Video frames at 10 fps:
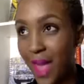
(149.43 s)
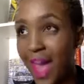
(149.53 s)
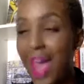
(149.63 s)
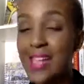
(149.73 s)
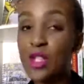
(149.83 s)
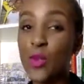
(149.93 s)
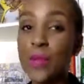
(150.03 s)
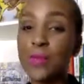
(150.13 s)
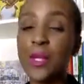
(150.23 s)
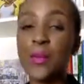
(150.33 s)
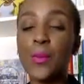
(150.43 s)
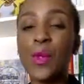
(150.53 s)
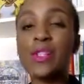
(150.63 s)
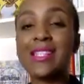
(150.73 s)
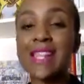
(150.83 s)
is when
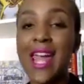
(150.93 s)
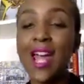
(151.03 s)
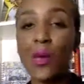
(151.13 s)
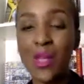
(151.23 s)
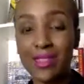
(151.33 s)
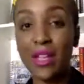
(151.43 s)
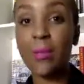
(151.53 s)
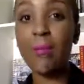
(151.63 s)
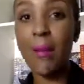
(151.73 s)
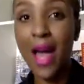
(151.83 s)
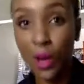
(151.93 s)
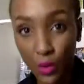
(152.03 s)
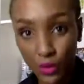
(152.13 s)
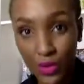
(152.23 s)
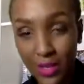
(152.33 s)
people say with their
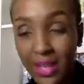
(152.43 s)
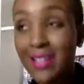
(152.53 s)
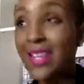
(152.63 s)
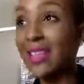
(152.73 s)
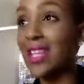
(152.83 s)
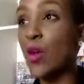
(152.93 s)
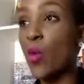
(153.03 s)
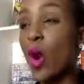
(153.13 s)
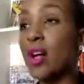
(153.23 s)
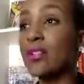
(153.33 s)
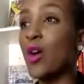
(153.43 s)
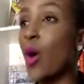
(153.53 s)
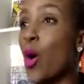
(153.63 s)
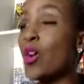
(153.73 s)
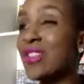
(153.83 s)
mouth that they want
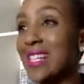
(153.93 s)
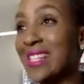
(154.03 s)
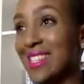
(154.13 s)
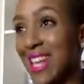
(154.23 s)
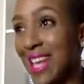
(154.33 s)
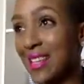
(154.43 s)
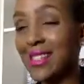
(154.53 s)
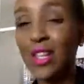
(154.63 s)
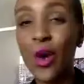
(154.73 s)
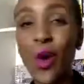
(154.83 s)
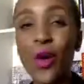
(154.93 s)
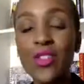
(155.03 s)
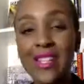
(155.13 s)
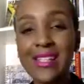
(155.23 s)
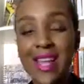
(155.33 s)
all these things and all
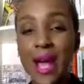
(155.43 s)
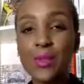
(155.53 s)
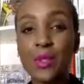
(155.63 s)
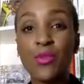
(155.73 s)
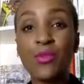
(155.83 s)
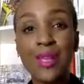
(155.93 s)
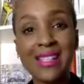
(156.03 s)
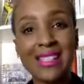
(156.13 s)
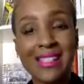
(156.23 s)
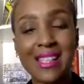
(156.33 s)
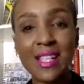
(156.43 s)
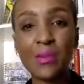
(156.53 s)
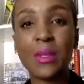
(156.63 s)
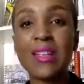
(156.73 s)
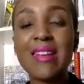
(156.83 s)
these types of businesses,
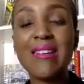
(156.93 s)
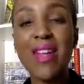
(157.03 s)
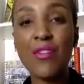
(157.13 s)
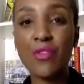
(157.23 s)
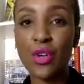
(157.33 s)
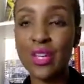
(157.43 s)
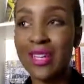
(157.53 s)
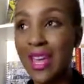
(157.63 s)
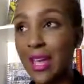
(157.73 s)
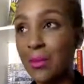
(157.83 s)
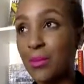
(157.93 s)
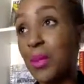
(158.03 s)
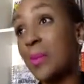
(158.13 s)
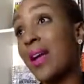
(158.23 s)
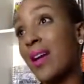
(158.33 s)
but never get
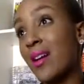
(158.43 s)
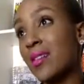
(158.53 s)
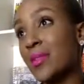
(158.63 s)
prepared.